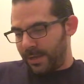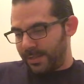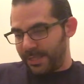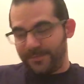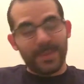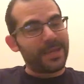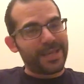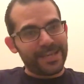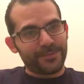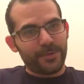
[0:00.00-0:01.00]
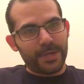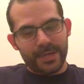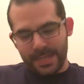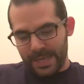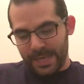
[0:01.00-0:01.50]
Steve made a case for it,
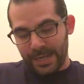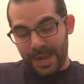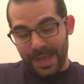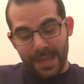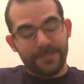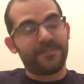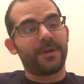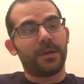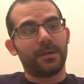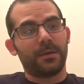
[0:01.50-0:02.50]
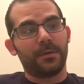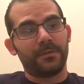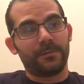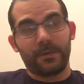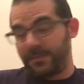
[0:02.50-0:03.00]
and I am fond
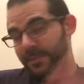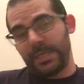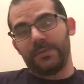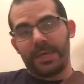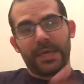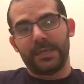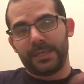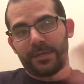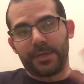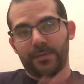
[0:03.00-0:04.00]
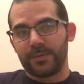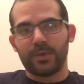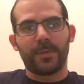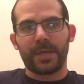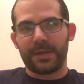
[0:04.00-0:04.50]
of Steve and Daredevil,
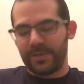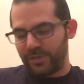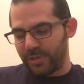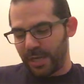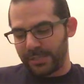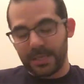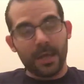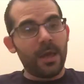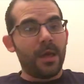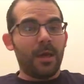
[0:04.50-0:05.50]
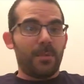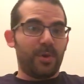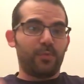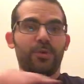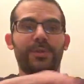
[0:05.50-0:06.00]
so I'm going to give it a shot.
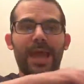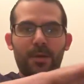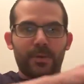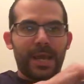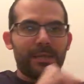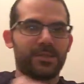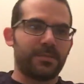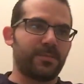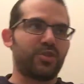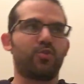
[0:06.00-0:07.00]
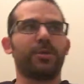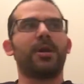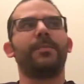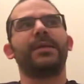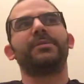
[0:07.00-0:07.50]
But where that one had some
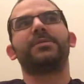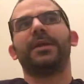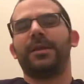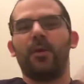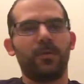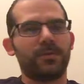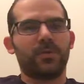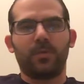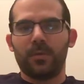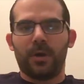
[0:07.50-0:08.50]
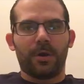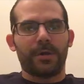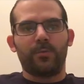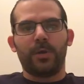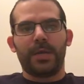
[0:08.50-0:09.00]
shortcomings and old school
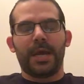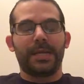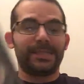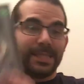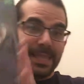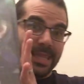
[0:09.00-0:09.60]
art and whatnot,